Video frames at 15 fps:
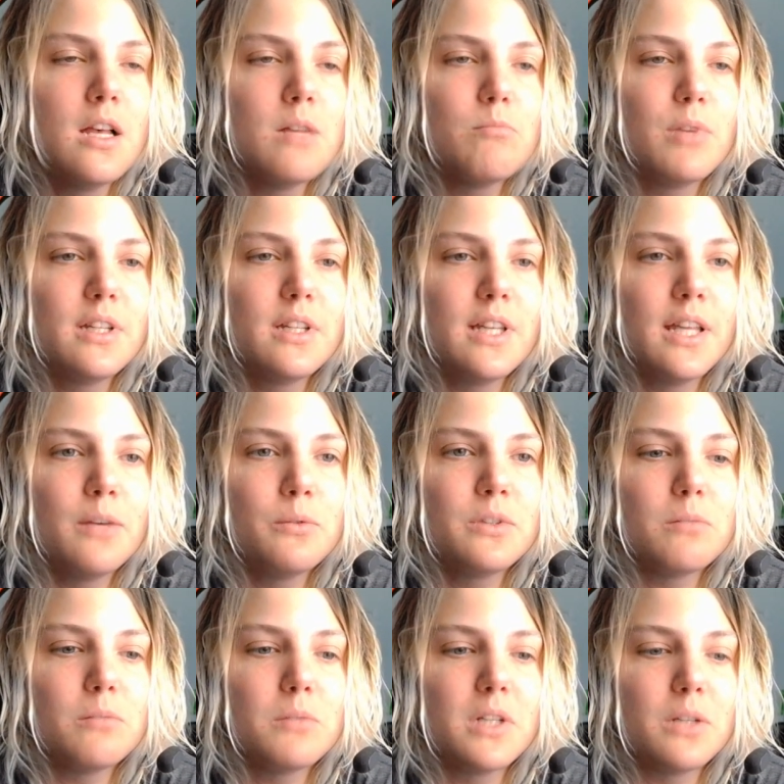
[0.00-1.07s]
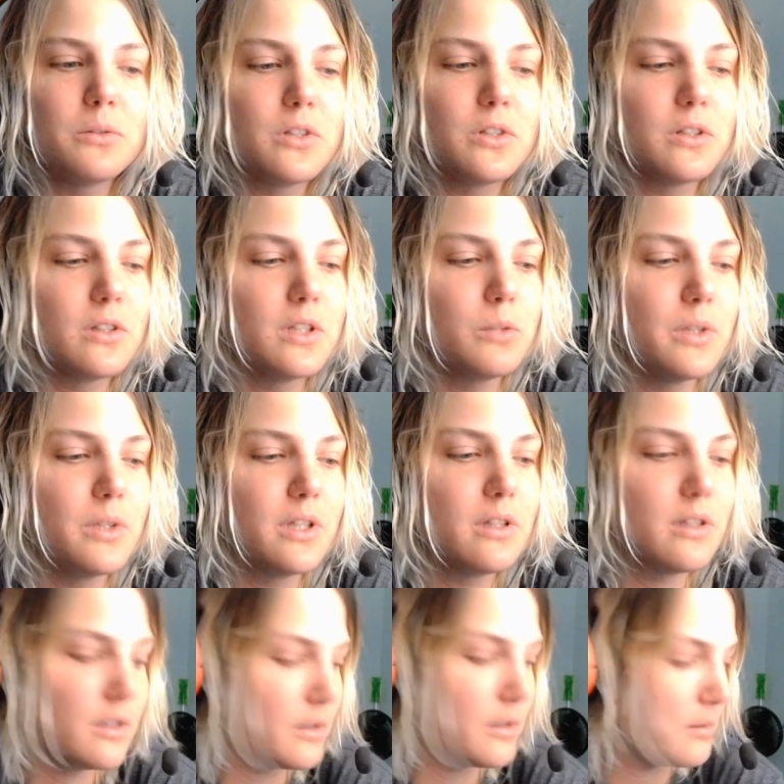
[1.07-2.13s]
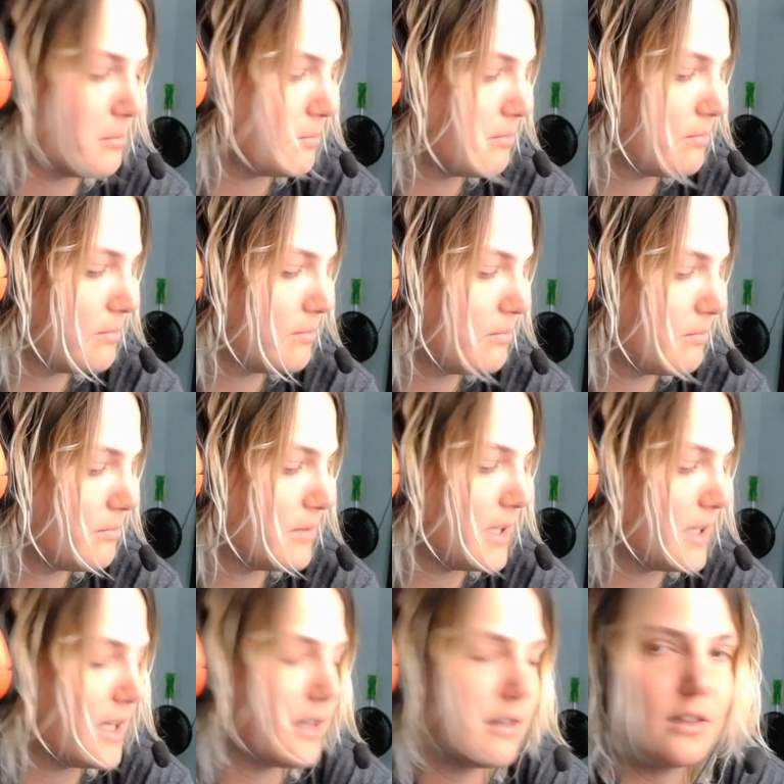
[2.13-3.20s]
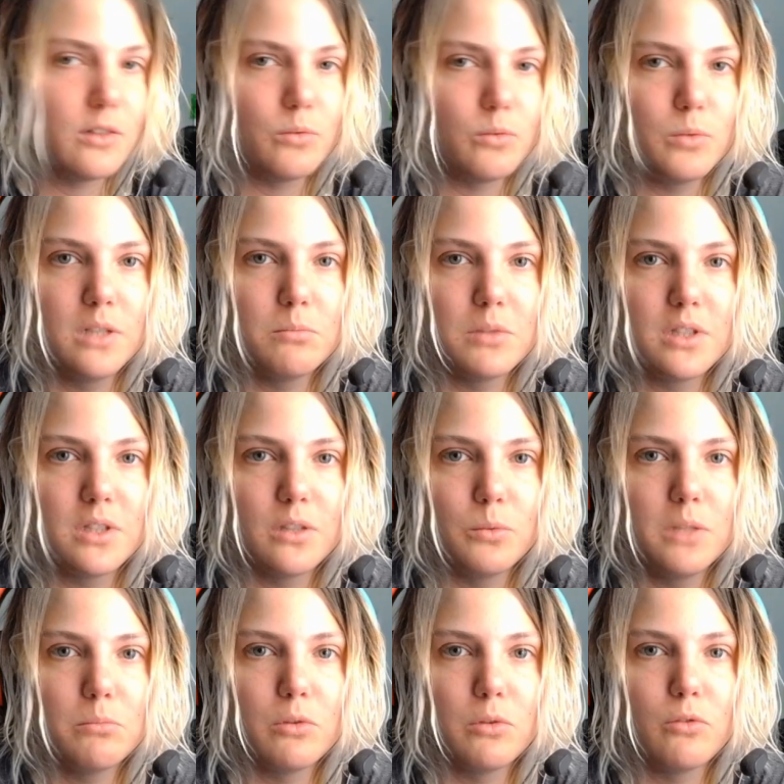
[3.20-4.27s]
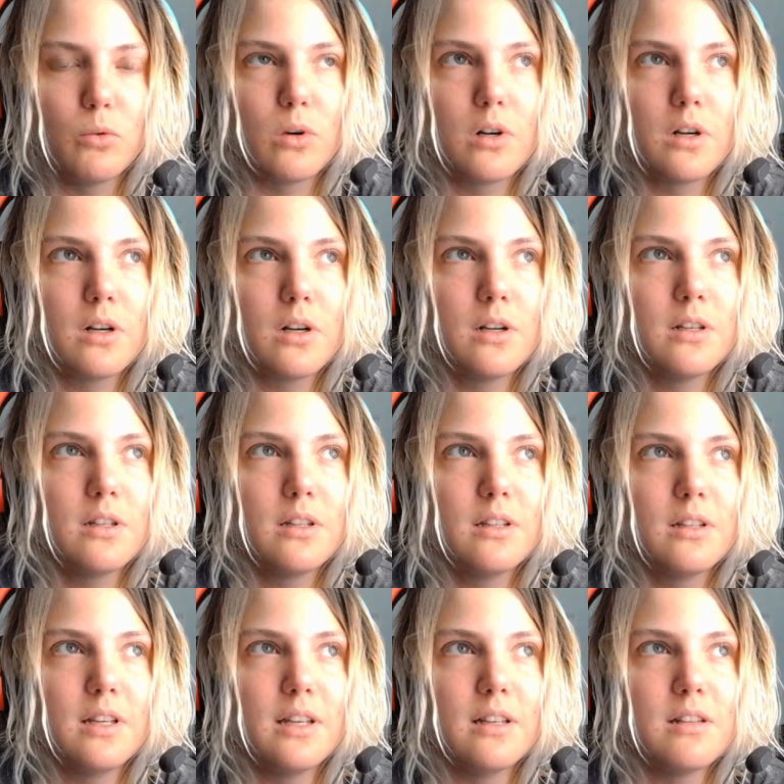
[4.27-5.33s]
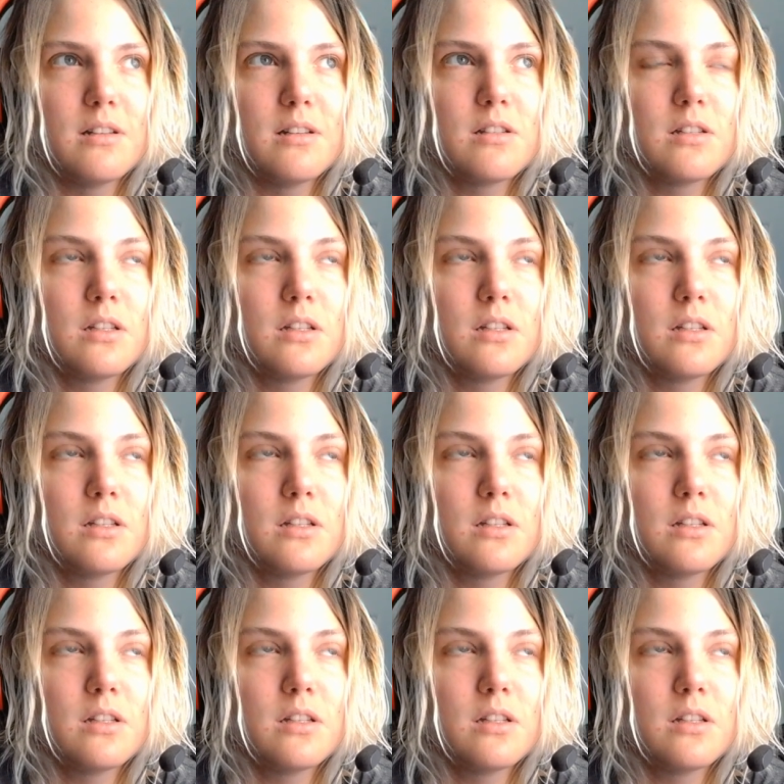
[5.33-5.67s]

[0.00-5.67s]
But yeah, that was something I was struggling with, not this week, but the week before, and